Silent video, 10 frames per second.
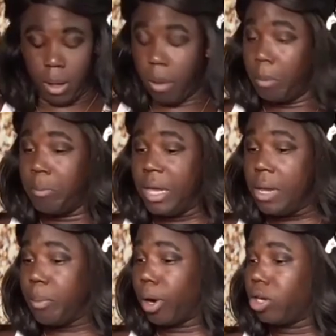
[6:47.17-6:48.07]
Me
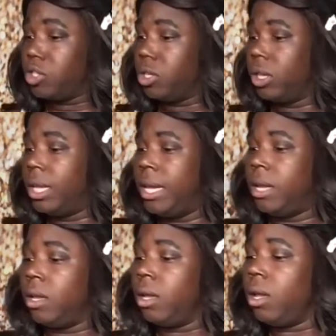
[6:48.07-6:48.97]
personally,
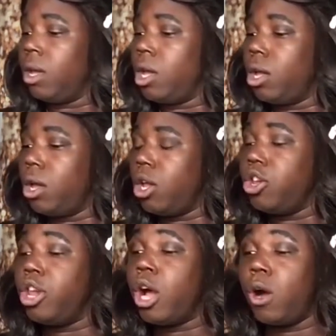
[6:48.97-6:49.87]

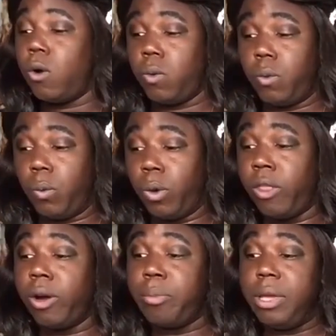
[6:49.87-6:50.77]
no. Were
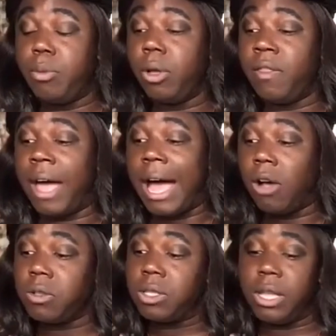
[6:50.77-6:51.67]
there people in the
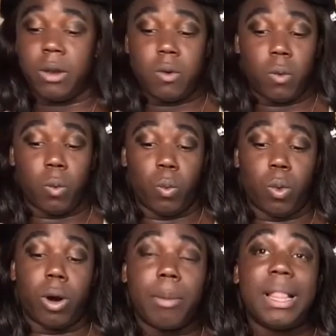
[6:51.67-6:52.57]
house that
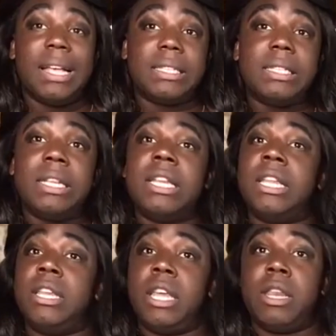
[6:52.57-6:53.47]
were molested
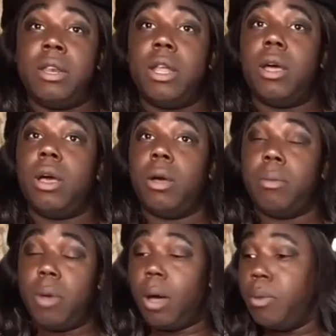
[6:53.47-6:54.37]

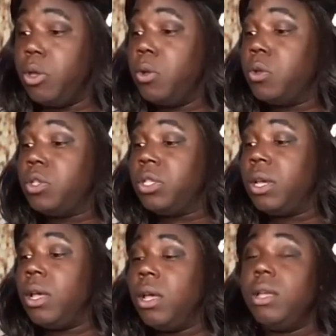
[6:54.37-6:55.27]
and abused?
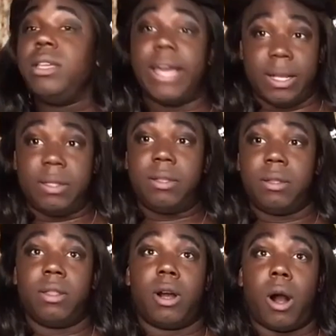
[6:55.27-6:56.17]
Yes,
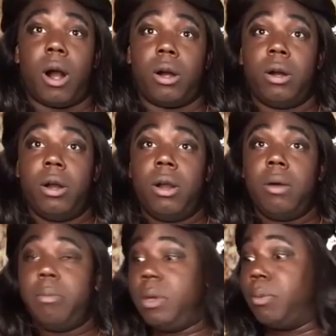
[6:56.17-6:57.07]
there are
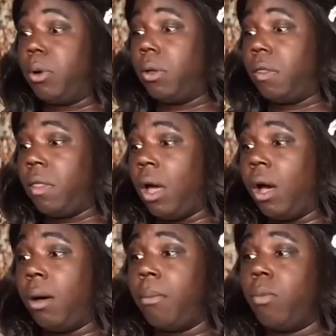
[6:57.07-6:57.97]
people.
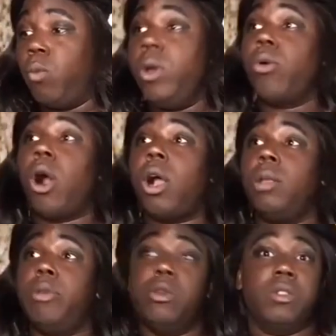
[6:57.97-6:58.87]
We were all
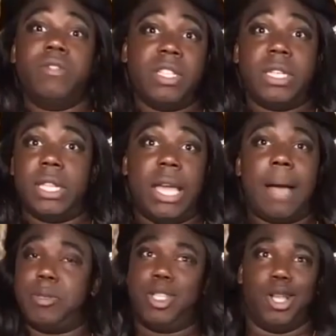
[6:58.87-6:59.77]
abused physically,
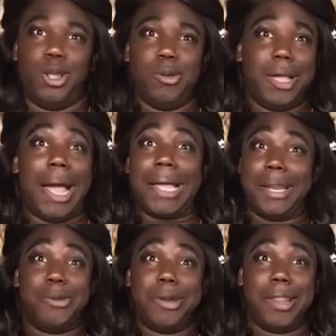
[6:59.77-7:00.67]
absolutely. I can
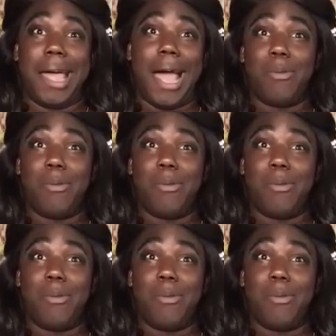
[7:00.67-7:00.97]
agree to that.